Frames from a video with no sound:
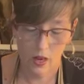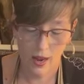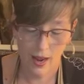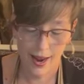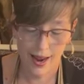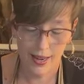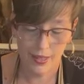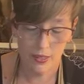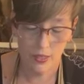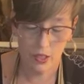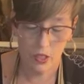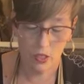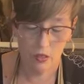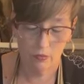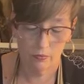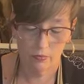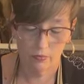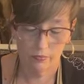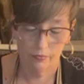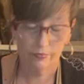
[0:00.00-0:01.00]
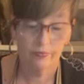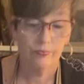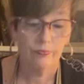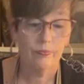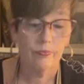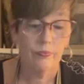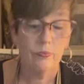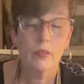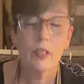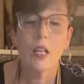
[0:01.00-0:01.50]
Hot.
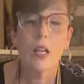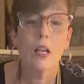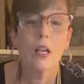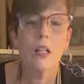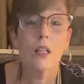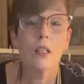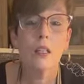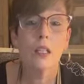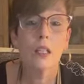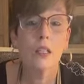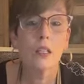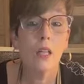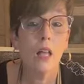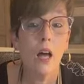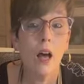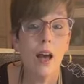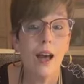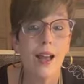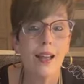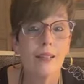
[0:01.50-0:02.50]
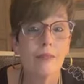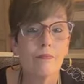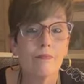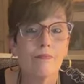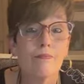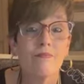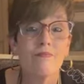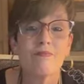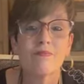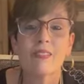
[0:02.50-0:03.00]
A little hot.
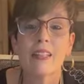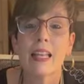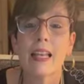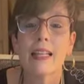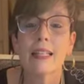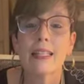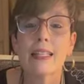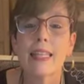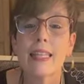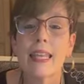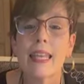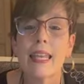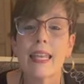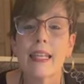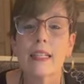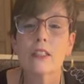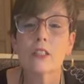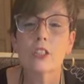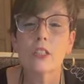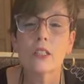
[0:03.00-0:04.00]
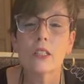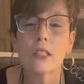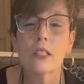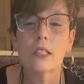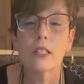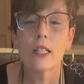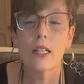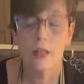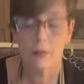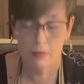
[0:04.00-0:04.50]
See
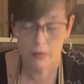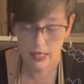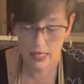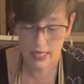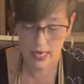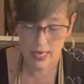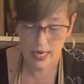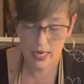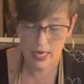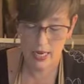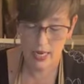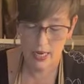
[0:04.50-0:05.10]
Angela coming